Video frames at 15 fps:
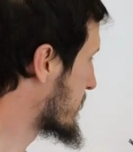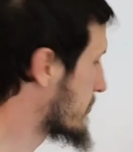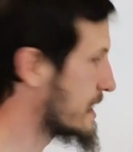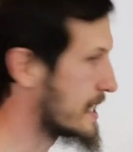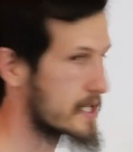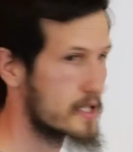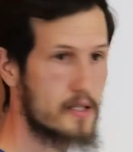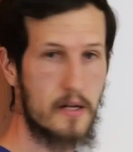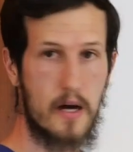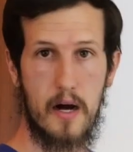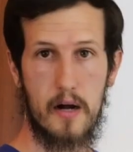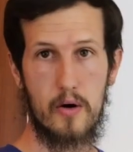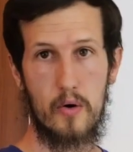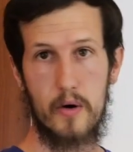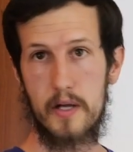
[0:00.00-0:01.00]
it's
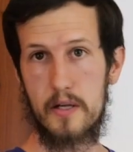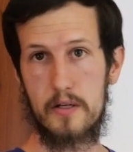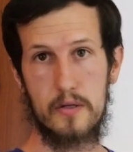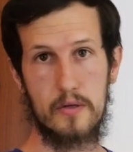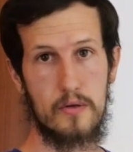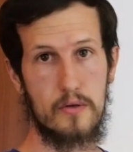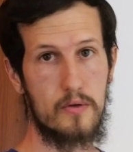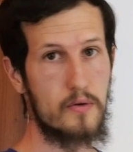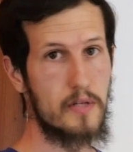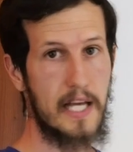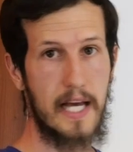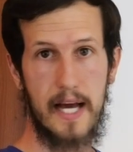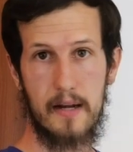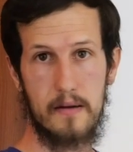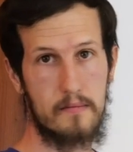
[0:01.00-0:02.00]
not going to
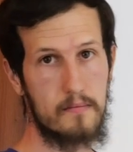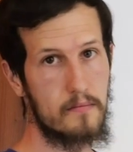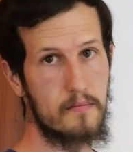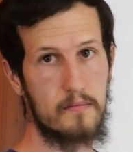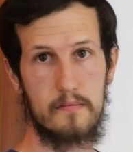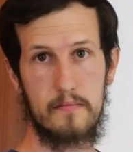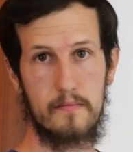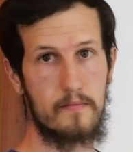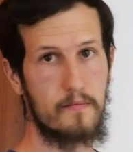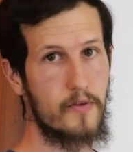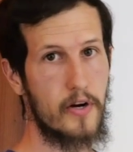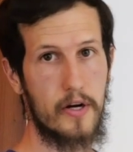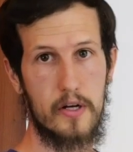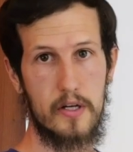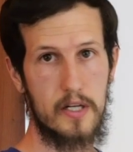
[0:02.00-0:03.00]
get
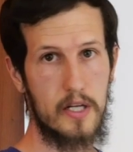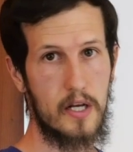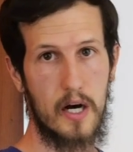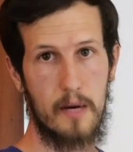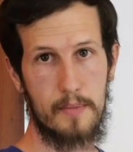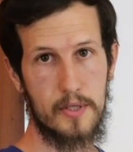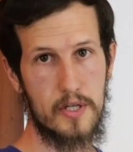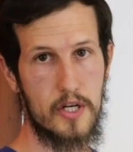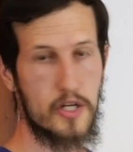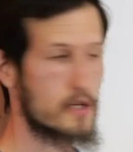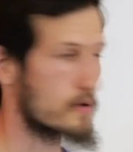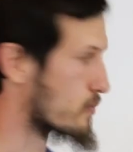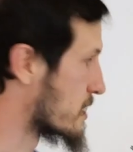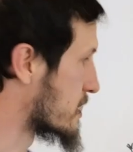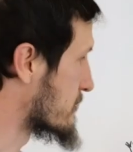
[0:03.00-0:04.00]
very good
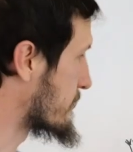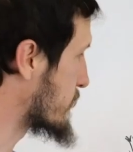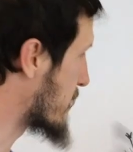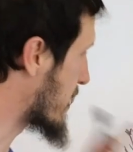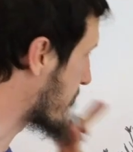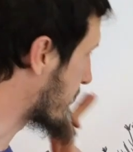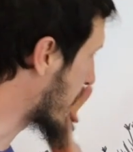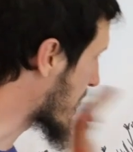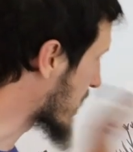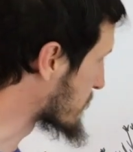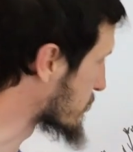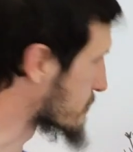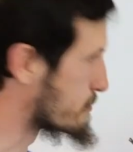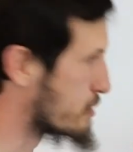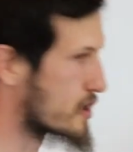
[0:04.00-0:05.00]
decomposition. Whereas if you have
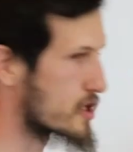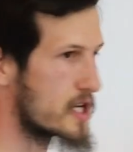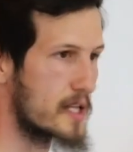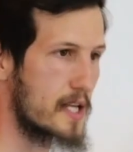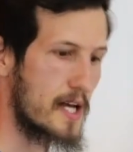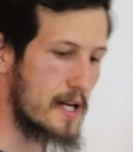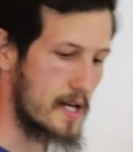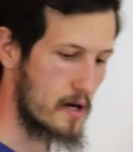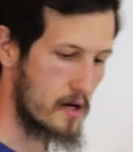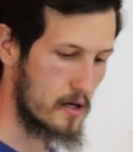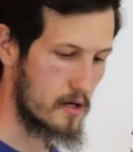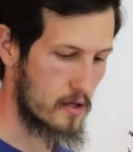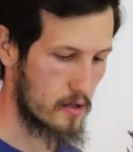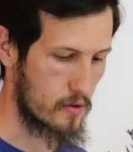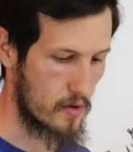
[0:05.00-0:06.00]
animals pushing that down
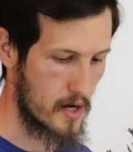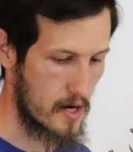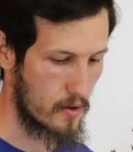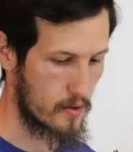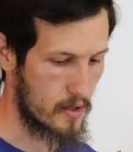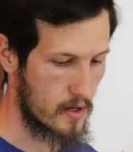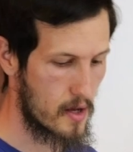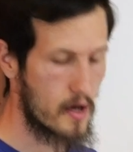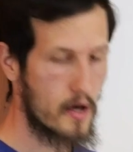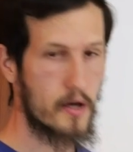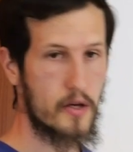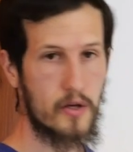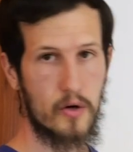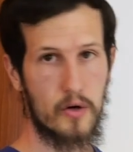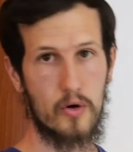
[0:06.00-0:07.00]
into the ground,
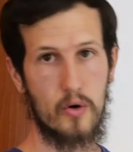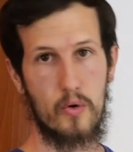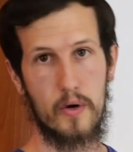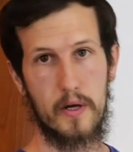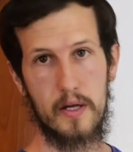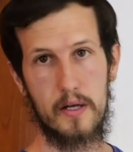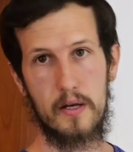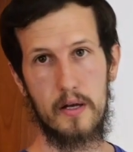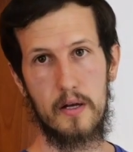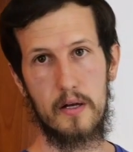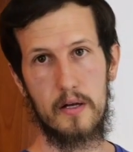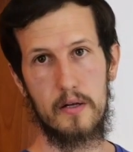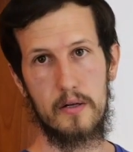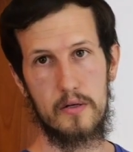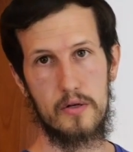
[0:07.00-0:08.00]
you're going
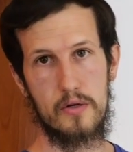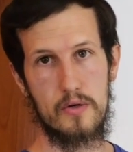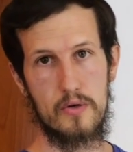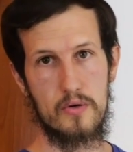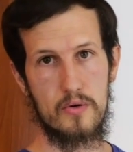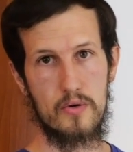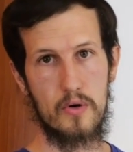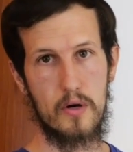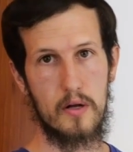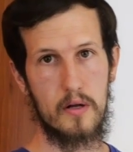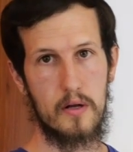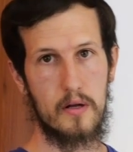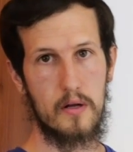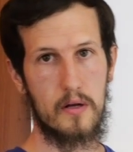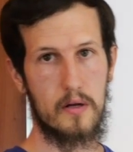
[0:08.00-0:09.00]
to
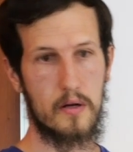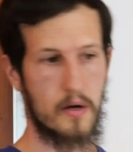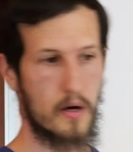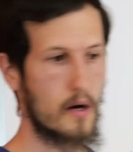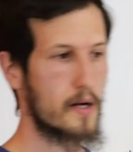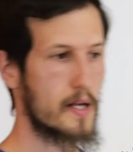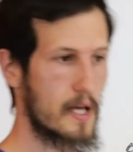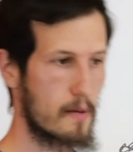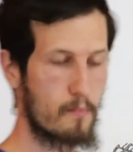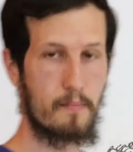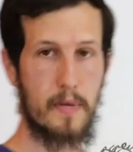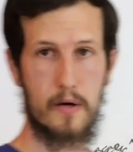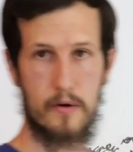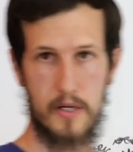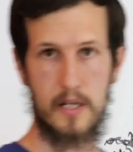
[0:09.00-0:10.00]
get
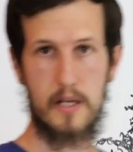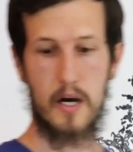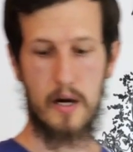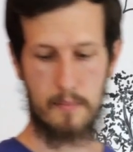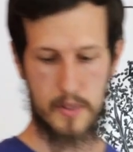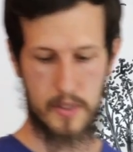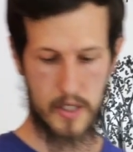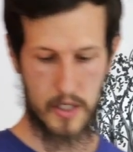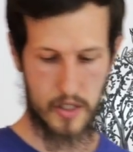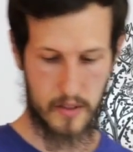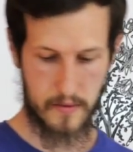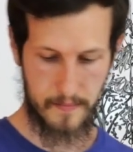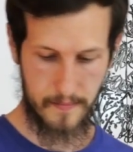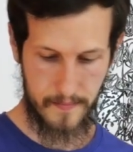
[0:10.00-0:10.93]
better decomposition.